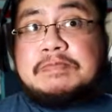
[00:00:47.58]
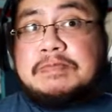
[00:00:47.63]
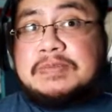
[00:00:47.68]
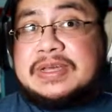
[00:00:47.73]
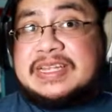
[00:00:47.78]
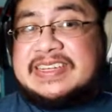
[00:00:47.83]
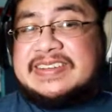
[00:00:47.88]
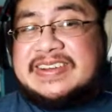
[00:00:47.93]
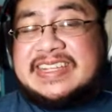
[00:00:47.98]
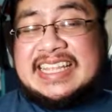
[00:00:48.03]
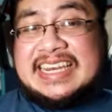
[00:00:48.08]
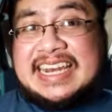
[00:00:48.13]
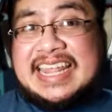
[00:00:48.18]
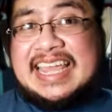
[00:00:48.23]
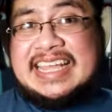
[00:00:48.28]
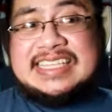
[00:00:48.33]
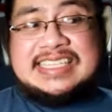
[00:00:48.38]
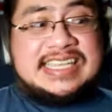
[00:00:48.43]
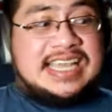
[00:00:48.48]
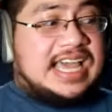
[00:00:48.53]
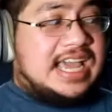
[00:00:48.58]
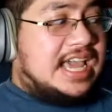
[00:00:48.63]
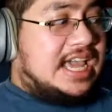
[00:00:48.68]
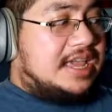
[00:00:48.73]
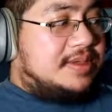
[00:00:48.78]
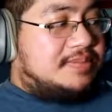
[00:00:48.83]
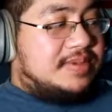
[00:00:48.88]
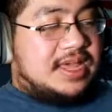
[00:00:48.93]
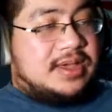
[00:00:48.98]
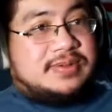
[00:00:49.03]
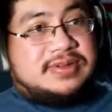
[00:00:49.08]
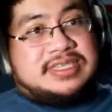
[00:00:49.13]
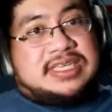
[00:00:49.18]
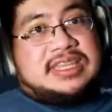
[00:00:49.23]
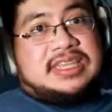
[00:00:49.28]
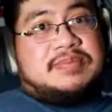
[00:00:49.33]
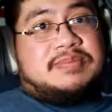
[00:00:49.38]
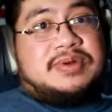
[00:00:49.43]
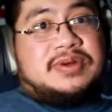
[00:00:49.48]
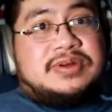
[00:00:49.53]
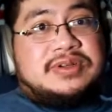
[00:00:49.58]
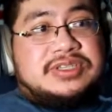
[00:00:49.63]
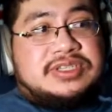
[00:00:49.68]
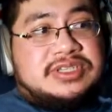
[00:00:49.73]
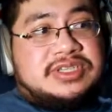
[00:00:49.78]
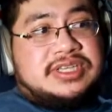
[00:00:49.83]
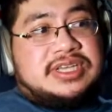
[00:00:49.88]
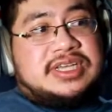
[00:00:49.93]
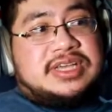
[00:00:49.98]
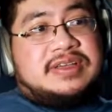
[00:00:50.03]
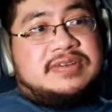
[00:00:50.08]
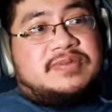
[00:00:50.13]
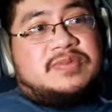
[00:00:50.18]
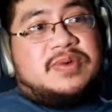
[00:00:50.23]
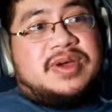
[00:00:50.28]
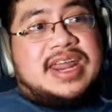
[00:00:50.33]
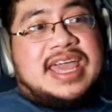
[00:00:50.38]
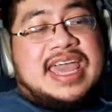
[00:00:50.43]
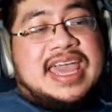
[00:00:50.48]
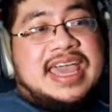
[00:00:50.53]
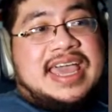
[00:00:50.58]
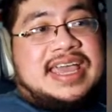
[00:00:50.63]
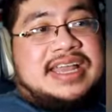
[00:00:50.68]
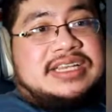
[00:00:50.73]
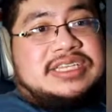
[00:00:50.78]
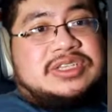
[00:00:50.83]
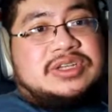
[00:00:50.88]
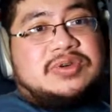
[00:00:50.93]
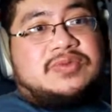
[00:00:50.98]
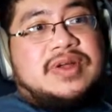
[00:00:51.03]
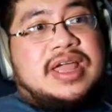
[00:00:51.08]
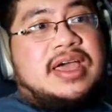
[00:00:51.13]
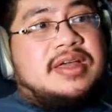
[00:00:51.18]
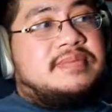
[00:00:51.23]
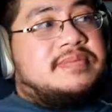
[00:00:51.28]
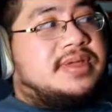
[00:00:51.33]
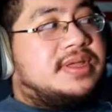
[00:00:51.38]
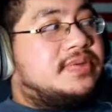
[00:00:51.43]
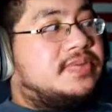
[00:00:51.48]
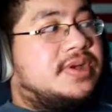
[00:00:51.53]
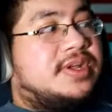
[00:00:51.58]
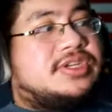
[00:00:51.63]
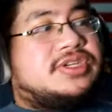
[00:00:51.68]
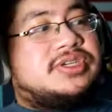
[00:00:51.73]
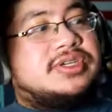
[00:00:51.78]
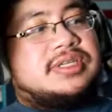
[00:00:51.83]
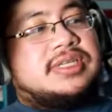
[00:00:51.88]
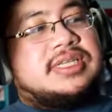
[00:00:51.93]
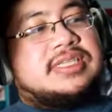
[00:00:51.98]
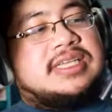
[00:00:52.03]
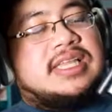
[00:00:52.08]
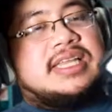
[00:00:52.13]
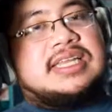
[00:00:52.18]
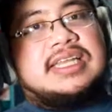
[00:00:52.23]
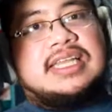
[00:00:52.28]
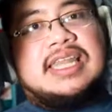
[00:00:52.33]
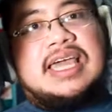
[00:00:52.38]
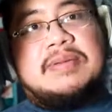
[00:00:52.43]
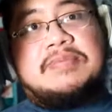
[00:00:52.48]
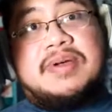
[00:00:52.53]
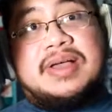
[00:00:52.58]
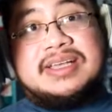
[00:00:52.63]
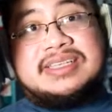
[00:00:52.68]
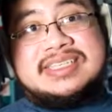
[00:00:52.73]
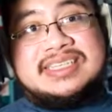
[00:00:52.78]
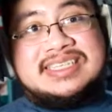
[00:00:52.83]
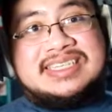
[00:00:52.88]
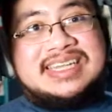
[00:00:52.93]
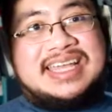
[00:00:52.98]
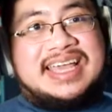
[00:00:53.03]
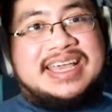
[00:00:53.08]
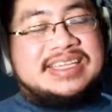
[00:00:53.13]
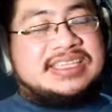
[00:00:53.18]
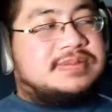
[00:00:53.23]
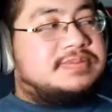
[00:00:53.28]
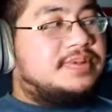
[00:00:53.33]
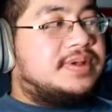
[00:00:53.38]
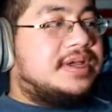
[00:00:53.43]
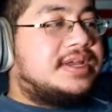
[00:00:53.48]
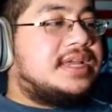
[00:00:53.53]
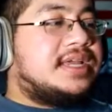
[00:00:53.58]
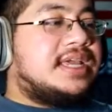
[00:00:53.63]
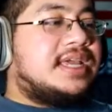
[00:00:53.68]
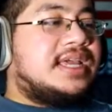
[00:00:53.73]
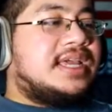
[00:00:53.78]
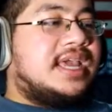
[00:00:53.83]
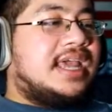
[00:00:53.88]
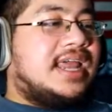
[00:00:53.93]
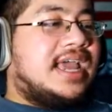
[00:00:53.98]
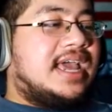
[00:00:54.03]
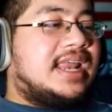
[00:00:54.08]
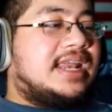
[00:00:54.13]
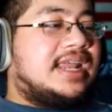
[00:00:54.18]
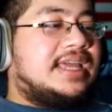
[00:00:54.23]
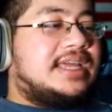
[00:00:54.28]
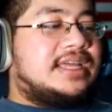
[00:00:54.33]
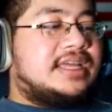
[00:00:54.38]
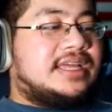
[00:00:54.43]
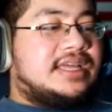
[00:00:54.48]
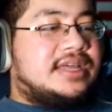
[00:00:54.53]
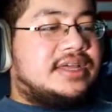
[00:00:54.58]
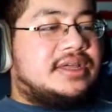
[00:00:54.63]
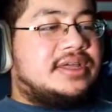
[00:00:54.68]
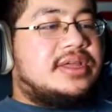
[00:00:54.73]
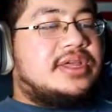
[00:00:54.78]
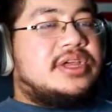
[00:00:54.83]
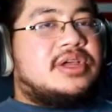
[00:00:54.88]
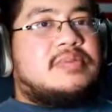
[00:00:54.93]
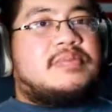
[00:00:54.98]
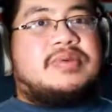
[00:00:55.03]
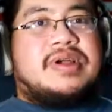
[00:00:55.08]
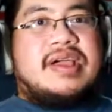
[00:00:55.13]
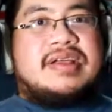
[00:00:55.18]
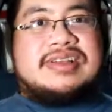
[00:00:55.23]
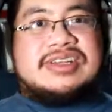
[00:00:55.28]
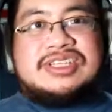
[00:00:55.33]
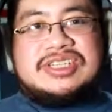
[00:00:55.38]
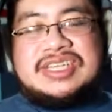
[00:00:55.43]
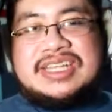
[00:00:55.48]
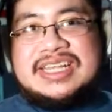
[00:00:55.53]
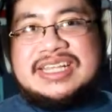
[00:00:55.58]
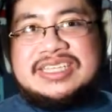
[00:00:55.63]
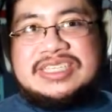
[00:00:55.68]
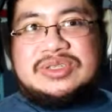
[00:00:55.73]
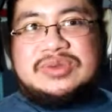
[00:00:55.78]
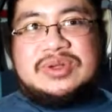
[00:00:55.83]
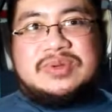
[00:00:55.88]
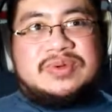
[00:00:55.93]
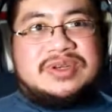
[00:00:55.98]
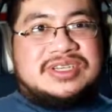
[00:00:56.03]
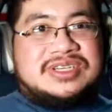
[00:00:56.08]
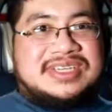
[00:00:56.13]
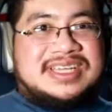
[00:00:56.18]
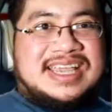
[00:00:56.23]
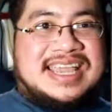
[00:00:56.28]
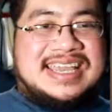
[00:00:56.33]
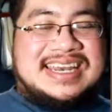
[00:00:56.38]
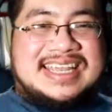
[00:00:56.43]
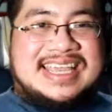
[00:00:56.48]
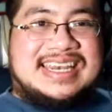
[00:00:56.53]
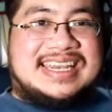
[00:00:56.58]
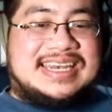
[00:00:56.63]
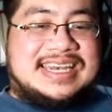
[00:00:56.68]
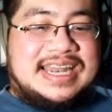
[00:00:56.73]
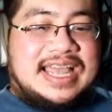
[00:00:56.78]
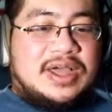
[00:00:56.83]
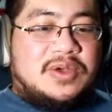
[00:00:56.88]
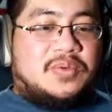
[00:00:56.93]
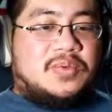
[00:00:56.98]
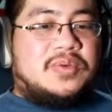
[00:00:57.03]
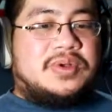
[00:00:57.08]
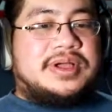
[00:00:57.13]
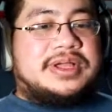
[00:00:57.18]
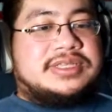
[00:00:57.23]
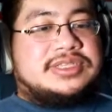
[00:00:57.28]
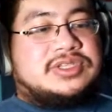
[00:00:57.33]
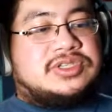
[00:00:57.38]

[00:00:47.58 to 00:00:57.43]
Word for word: But during the nighttime, I was at the mercy of what I had around me, which this L E D light box is nice, but it had like a brownish tint to it, which kind of I did not want.